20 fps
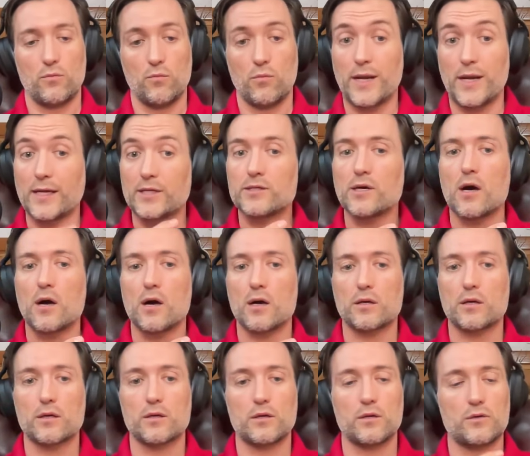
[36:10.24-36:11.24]
when I
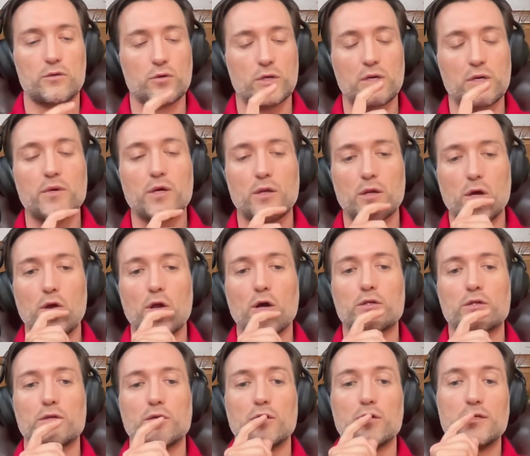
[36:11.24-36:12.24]
talk, you hear me a
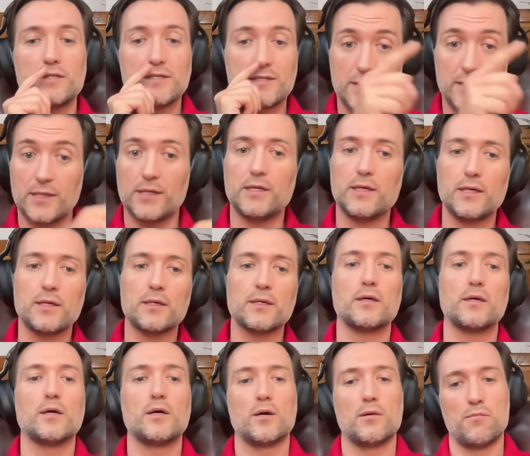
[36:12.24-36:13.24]
lot
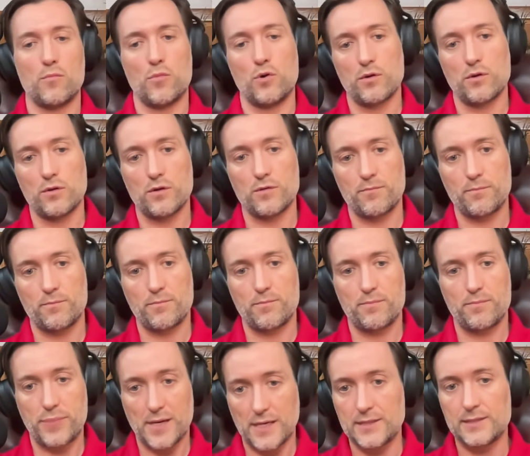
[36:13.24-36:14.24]
seeking more on the
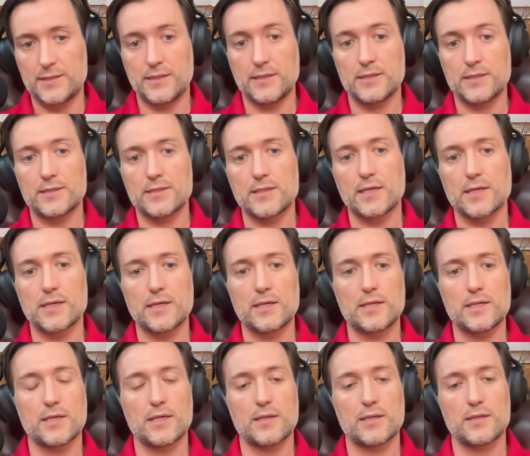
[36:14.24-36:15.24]
Palestinian
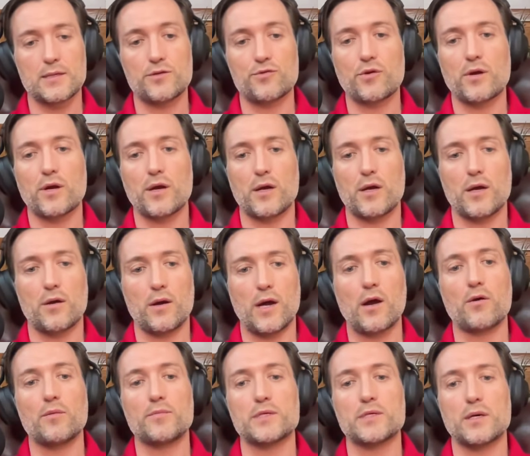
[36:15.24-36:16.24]
side and the mm-hmm. Uh, uh,
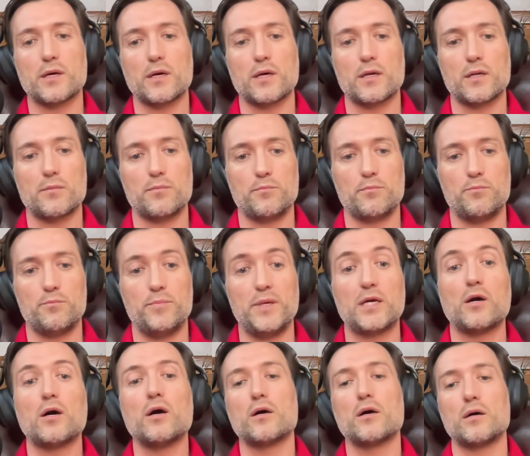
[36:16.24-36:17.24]
Arab side
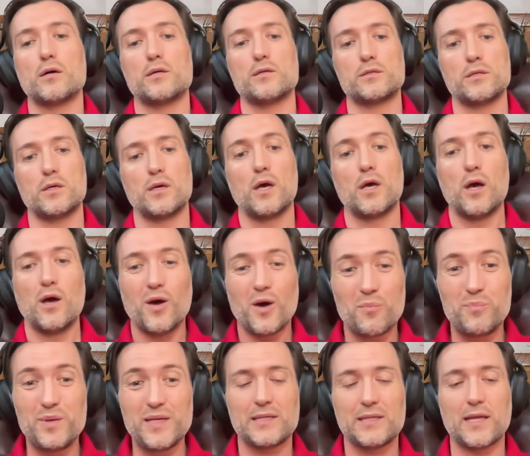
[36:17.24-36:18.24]
because
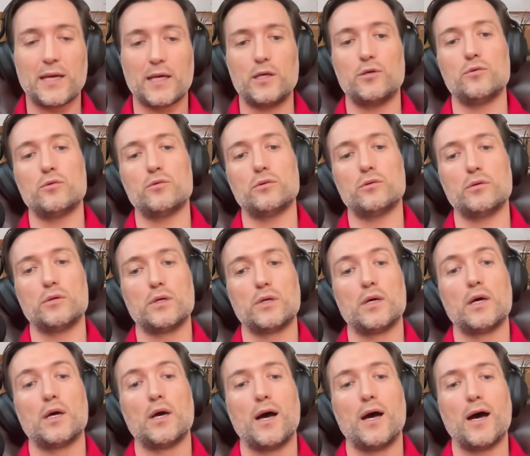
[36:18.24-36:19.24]
a bit like you,
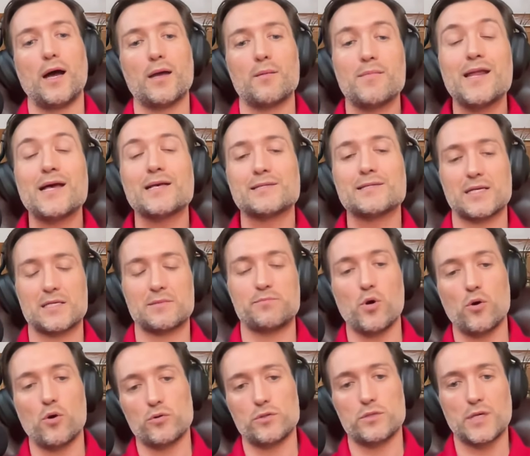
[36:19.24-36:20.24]
I am less
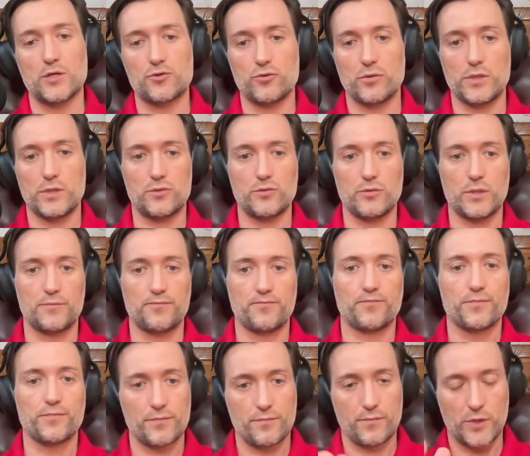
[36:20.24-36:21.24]
exposed naturally to it.
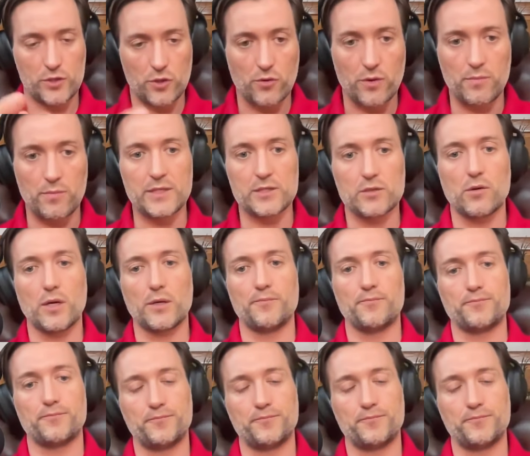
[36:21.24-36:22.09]
But sorry, please go on.